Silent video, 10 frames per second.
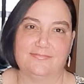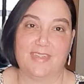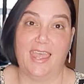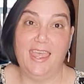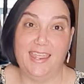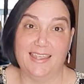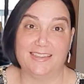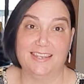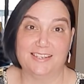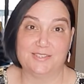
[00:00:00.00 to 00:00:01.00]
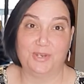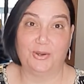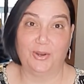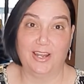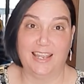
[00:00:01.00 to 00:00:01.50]
Hey, I think it's
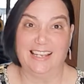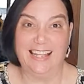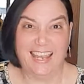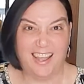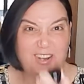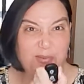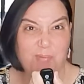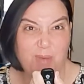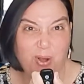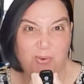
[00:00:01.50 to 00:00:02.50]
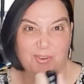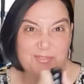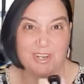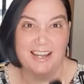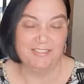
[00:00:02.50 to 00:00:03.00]
recording. I got a remote,
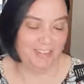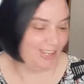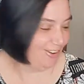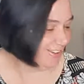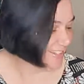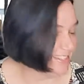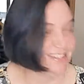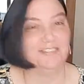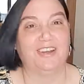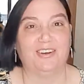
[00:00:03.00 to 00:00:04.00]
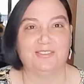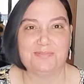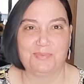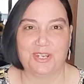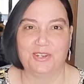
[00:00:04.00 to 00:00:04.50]
trying to figure all this stuff out.
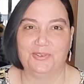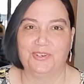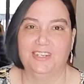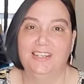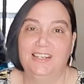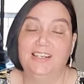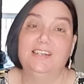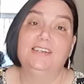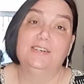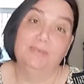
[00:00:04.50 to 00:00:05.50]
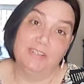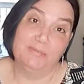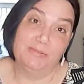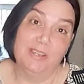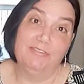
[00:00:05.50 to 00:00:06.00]
Pretty cool. Welcome
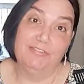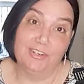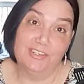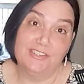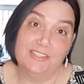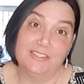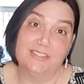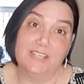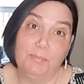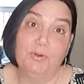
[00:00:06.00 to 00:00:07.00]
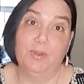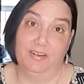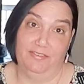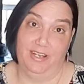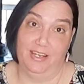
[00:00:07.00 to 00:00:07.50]
to my first
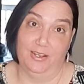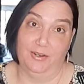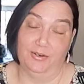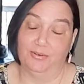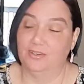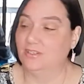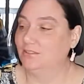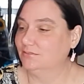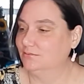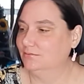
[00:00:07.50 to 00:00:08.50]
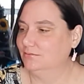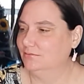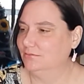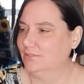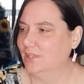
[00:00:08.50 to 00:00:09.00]
Tupperware video.
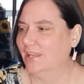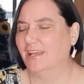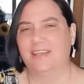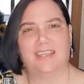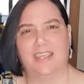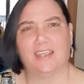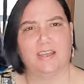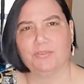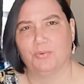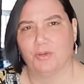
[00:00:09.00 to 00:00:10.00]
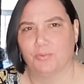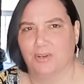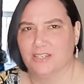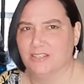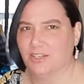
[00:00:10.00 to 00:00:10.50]
Yeah, I can't count the one where
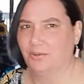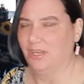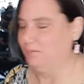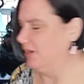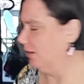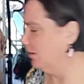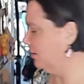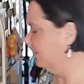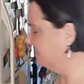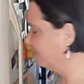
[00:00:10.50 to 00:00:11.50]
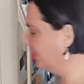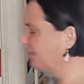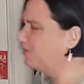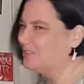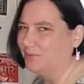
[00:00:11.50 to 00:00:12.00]
I did the green beer, huh? It
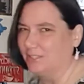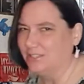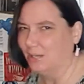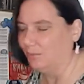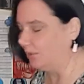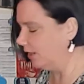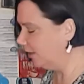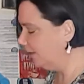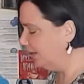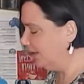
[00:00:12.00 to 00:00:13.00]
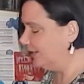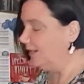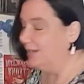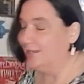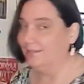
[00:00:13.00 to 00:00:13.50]
wasn't really Tupperware.
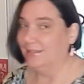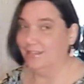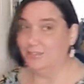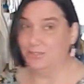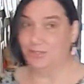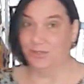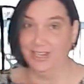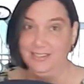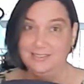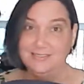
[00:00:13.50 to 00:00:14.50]
Got a new toy.